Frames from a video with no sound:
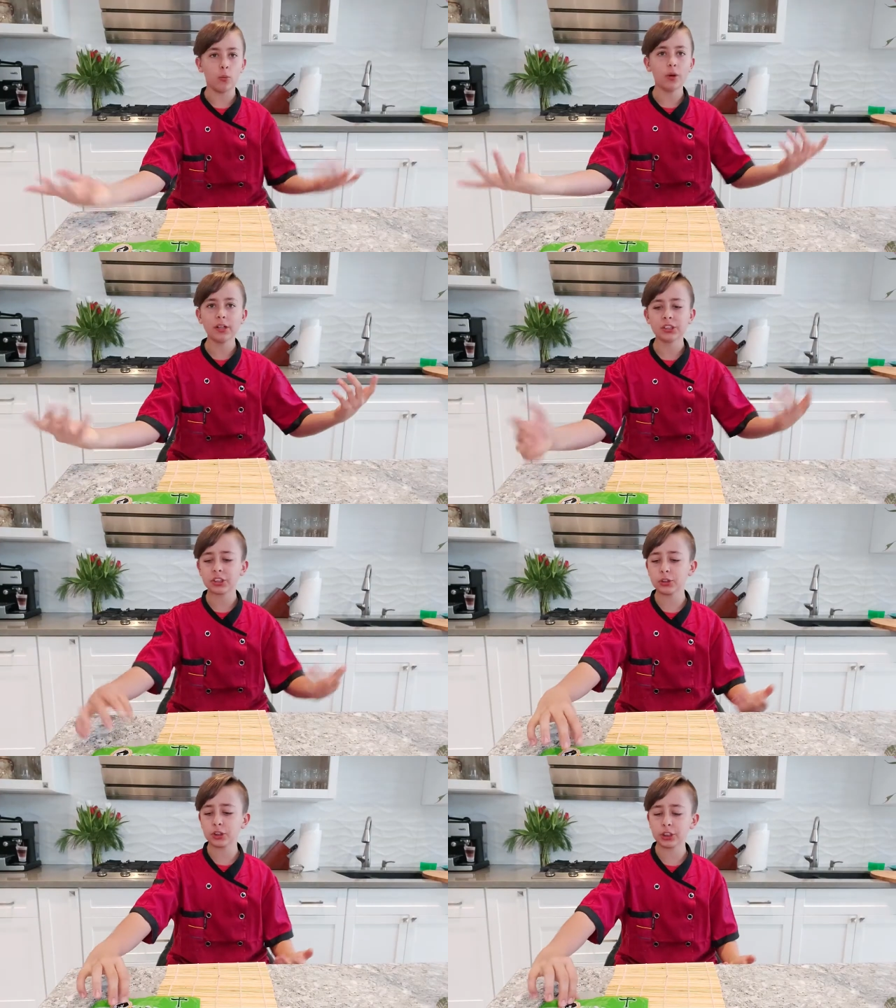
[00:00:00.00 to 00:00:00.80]
what is
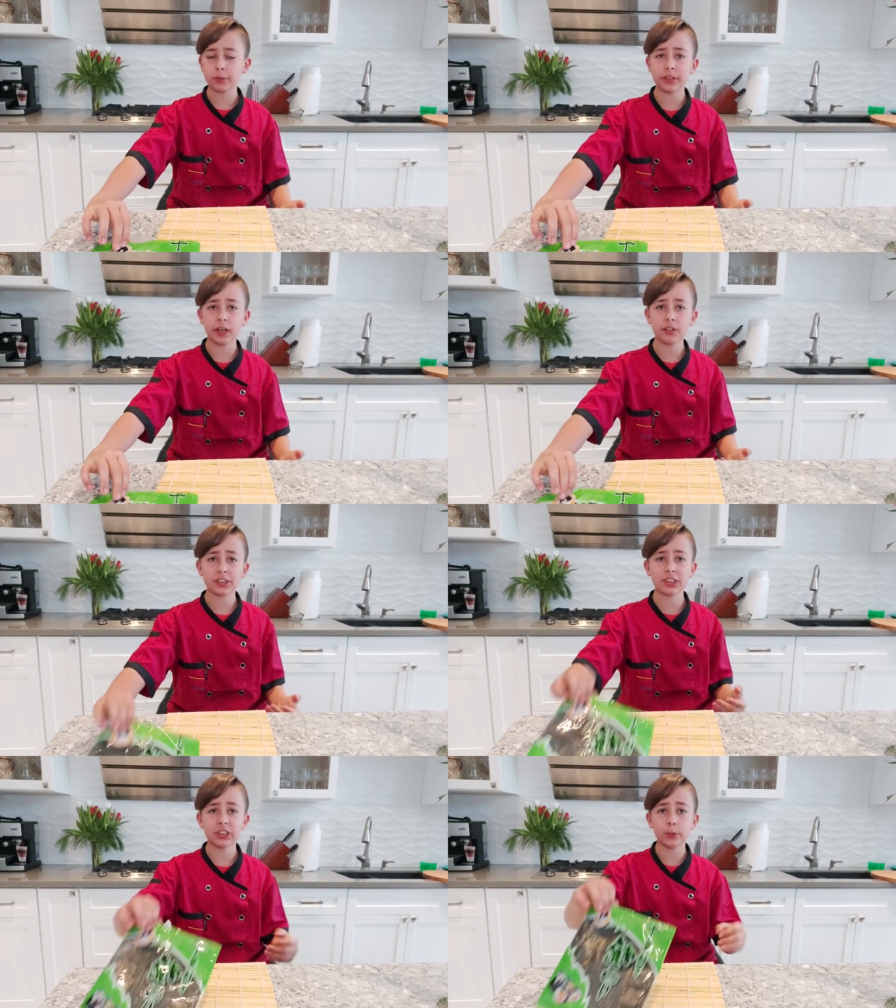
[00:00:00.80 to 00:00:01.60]
sushi without the
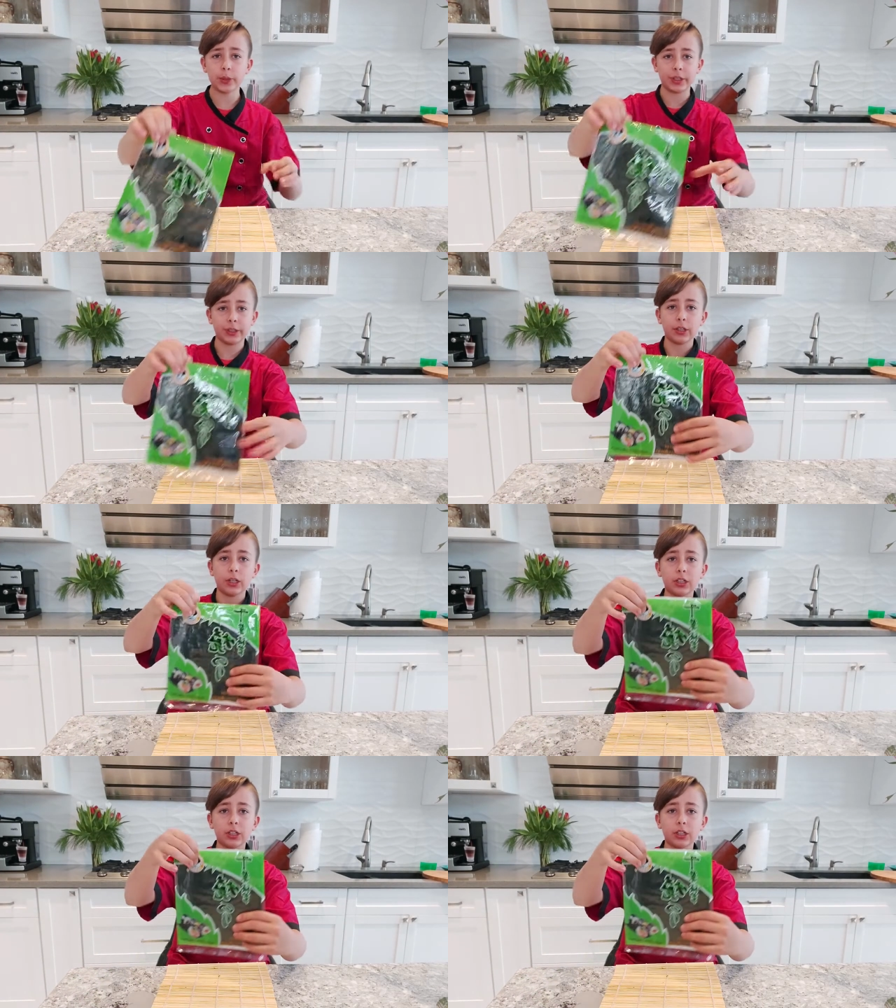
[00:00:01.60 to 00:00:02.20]
seaweed?